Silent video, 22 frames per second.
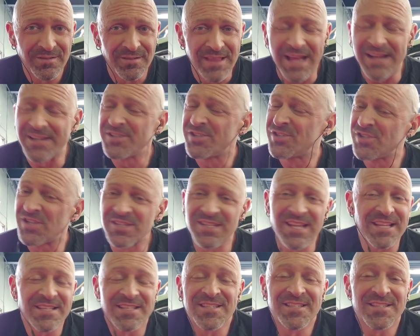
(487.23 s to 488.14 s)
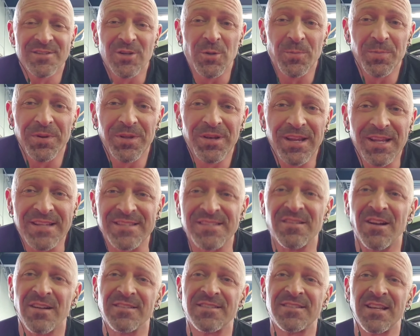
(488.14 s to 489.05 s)
That is just, it's stupid,
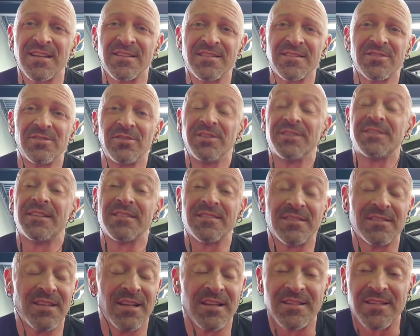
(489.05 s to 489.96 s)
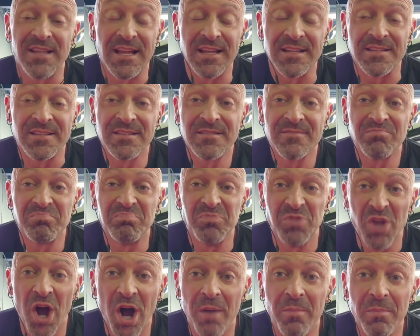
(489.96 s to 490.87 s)
it's nonsensical, it doesn't, it, it's
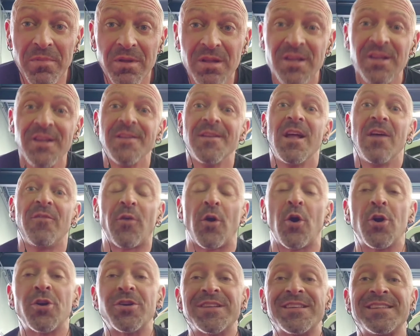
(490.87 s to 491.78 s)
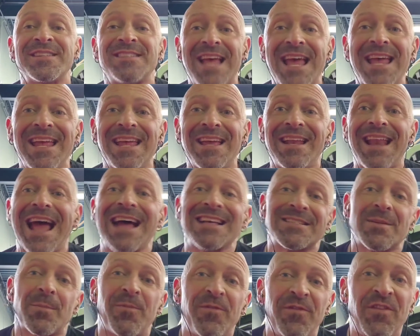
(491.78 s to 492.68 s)
dumb for her to say it
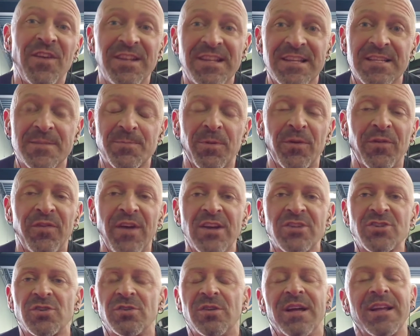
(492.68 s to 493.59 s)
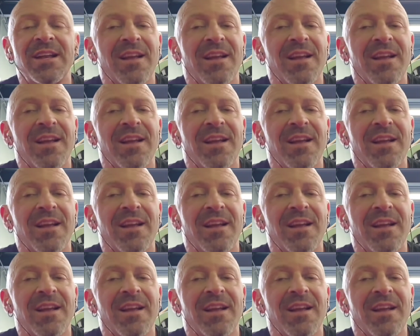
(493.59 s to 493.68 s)
as a fitness professional.